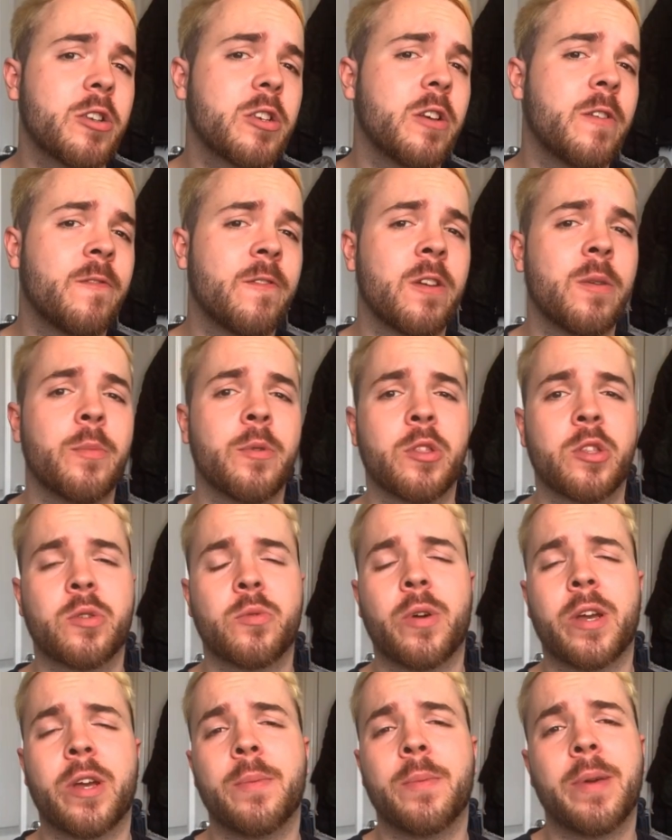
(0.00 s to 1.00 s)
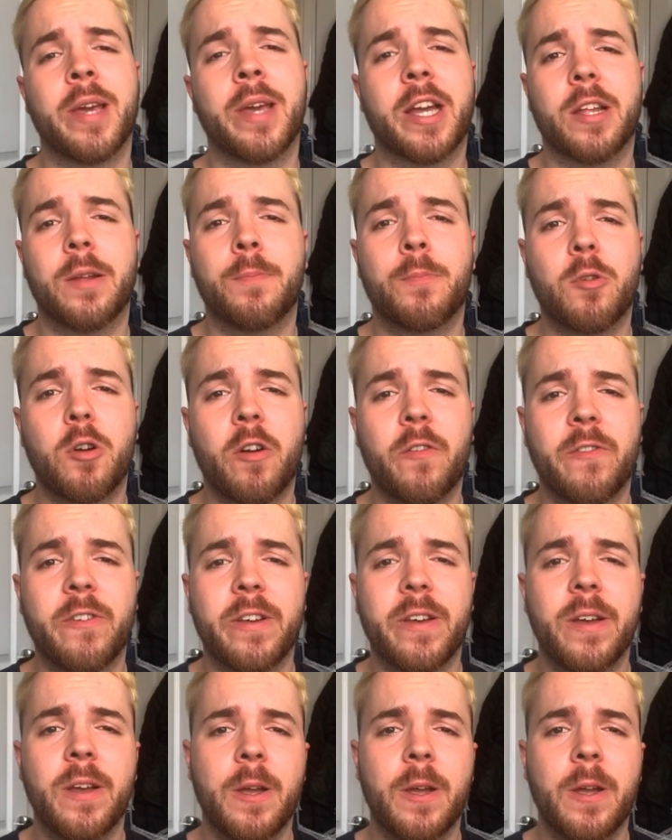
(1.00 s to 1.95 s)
a few months where you're making a profit.